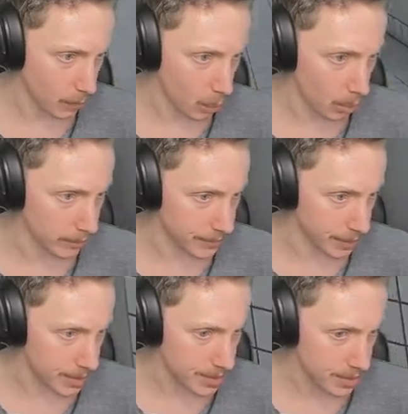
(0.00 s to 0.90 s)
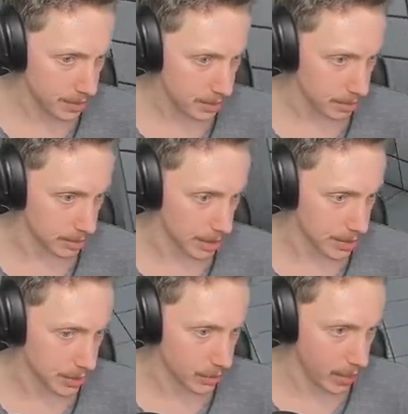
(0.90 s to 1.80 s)
all of this. Yes,
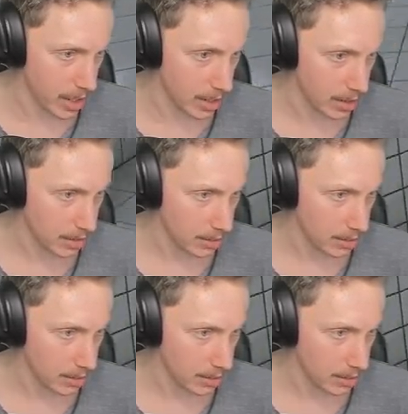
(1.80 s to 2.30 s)
siree.